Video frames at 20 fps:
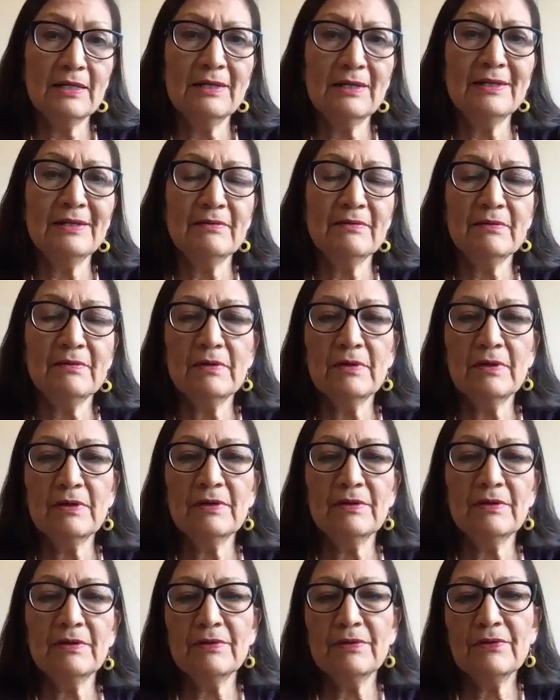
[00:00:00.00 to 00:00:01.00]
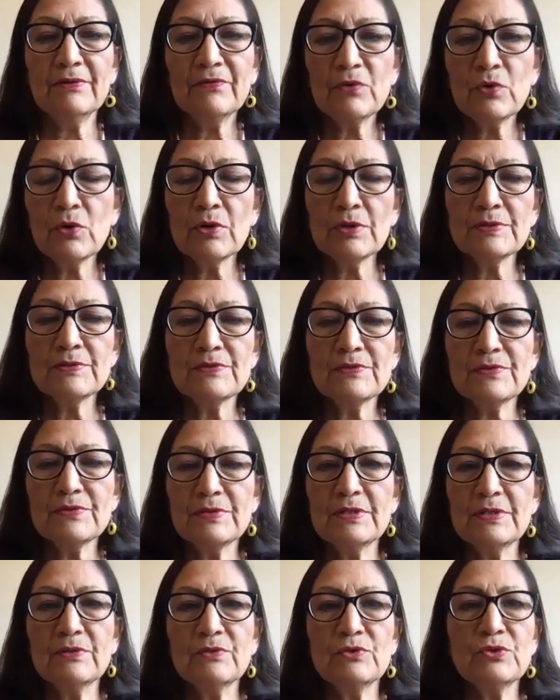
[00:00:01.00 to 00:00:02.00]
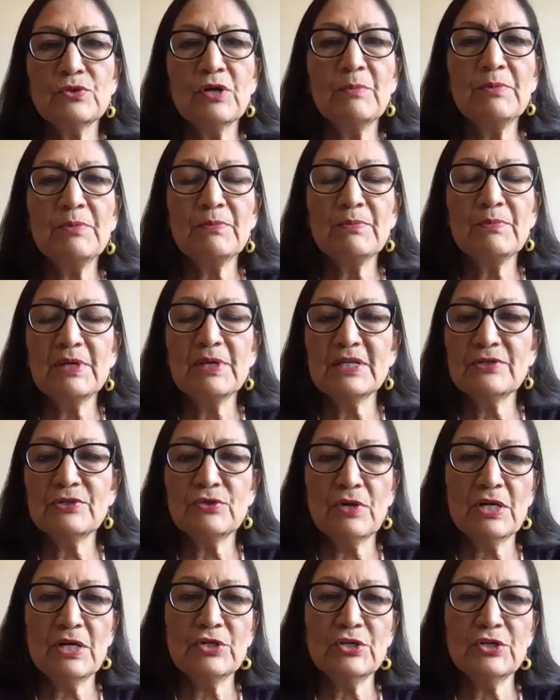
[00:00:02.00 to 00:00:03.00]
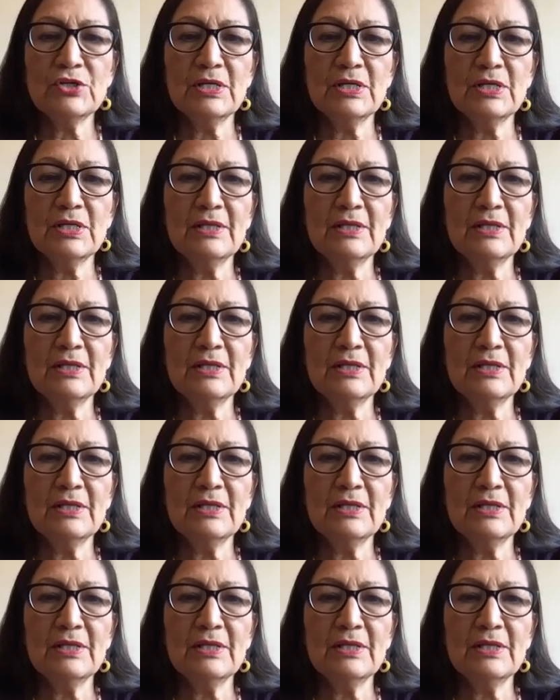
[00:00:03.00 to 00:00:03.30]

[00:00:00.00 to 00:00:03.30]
And of course, the Trump administration,